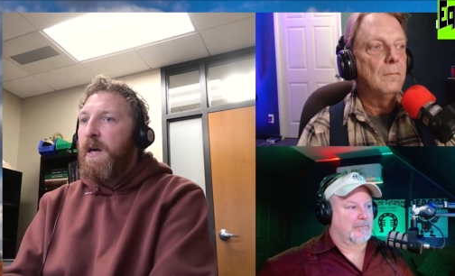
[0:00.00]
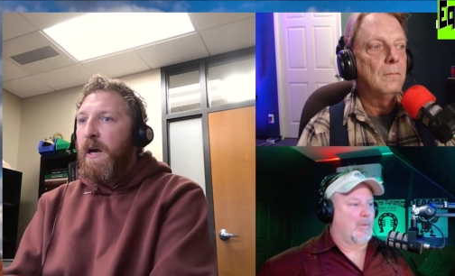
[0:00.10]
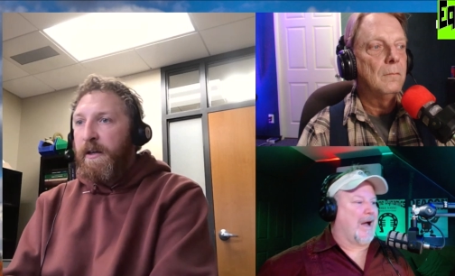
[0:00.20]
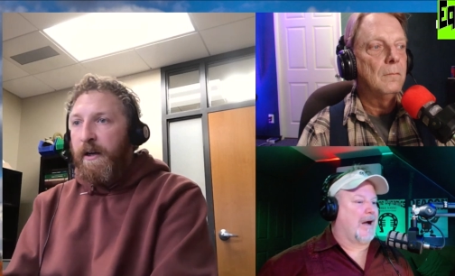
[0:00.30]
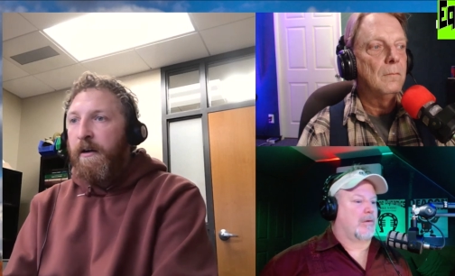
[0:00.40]

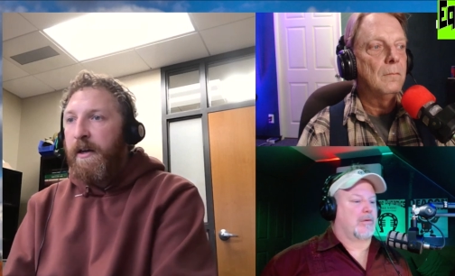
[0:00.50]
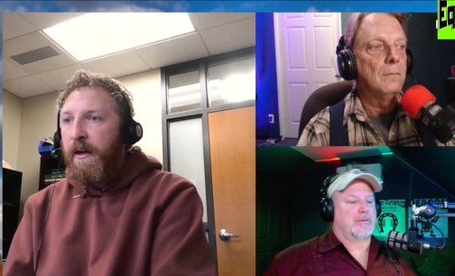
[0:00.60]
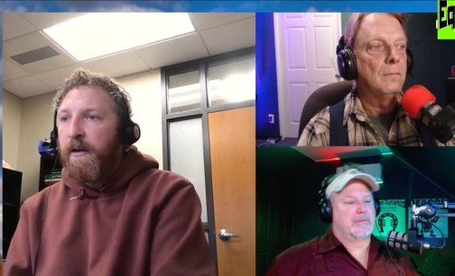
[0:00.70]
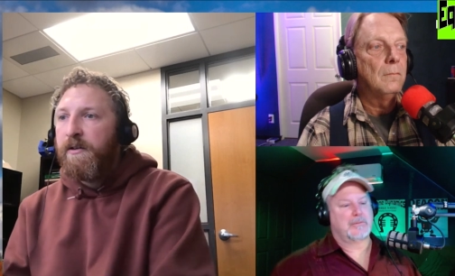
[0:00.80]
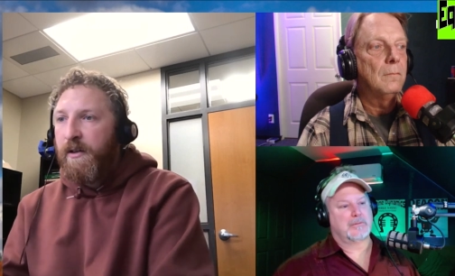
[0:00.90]
Speaker 1: wow. a year
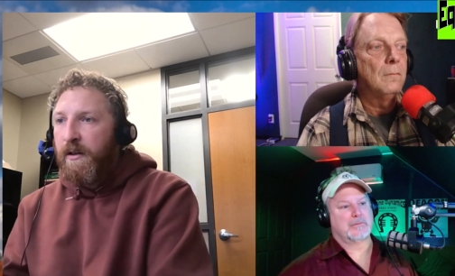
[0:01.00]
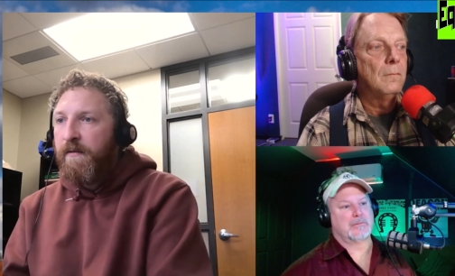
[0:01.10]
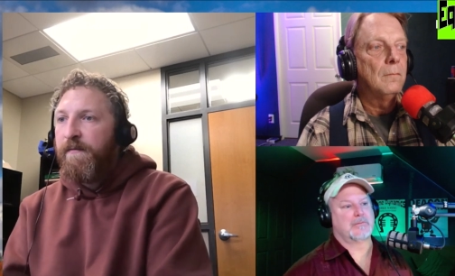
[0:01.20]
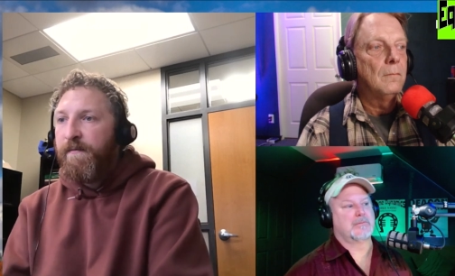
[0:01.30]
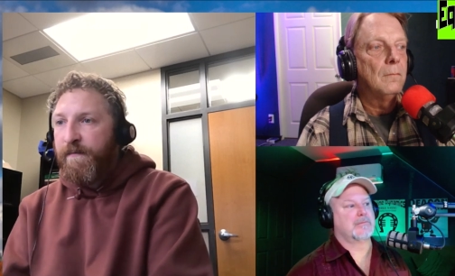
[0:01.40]
here to the
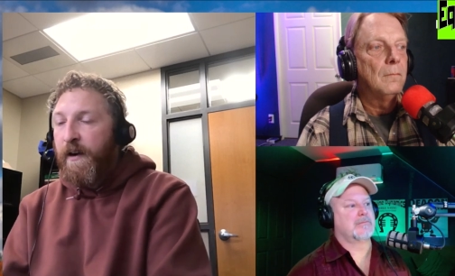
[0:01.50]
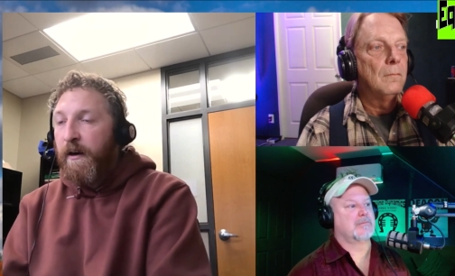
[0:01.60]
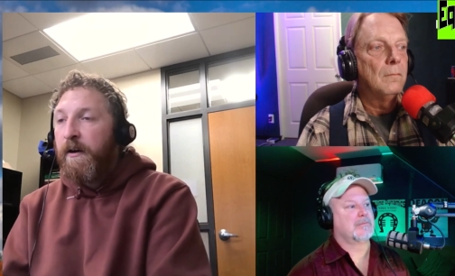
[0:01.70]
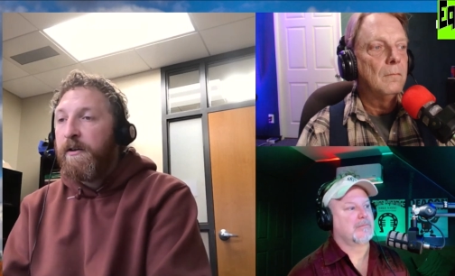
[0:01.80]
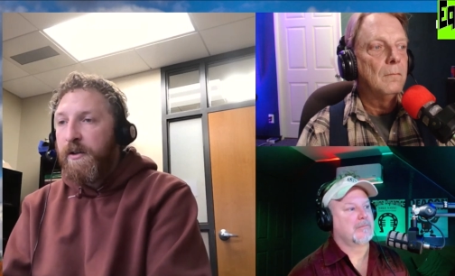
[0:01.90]

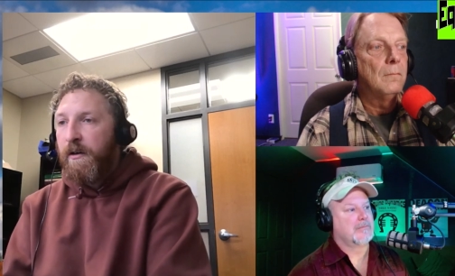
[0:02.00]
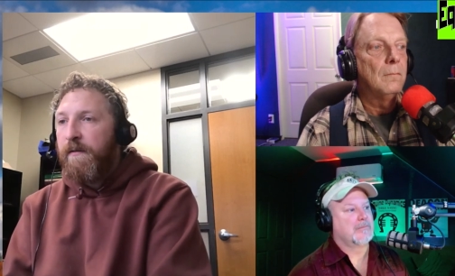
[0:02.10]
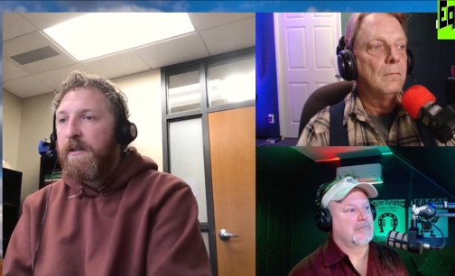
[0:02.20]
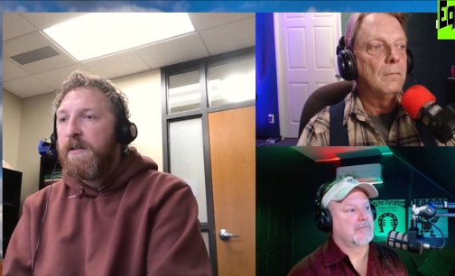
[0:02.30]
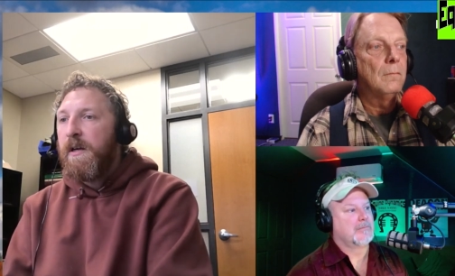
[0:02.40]
farrier
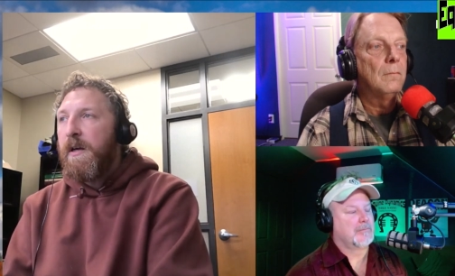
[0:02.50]
service.